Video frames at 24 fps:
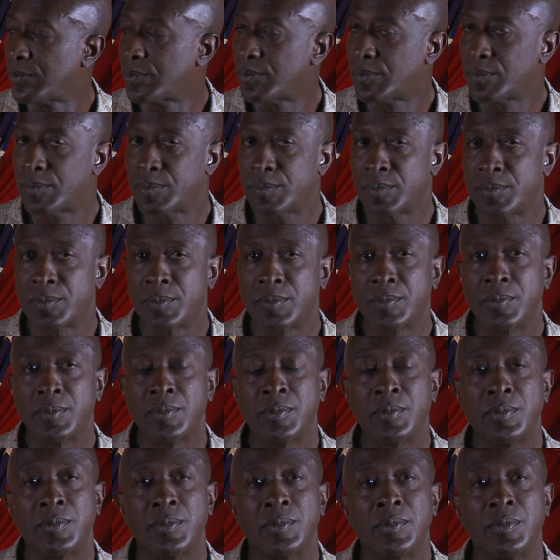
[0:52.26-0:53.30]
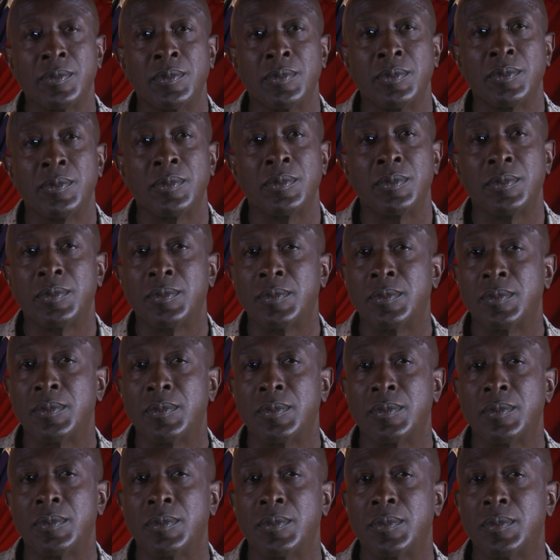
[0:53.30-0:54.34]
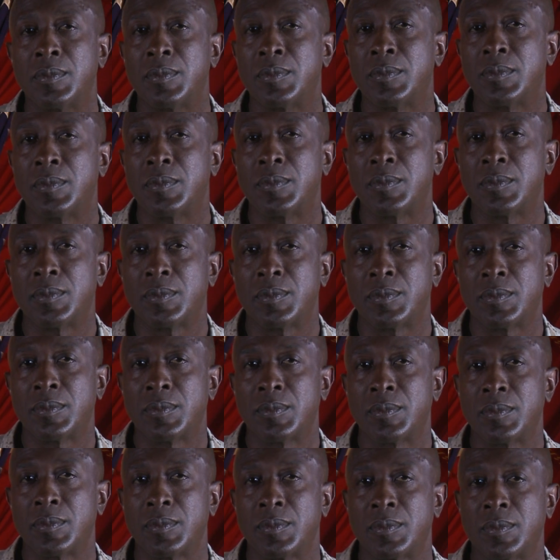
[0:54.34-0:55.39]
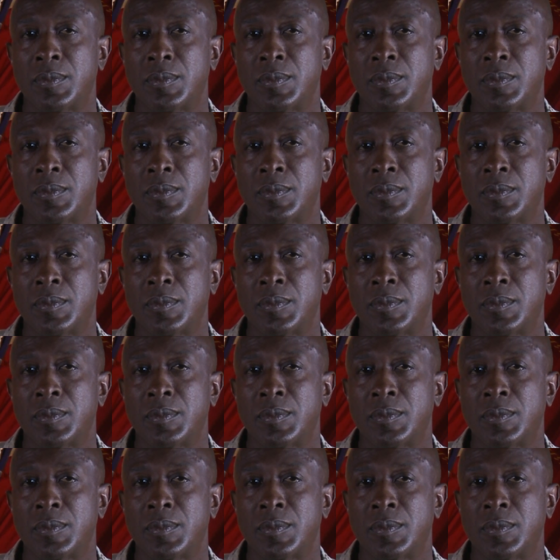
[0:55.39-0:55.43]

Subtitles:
[no speech]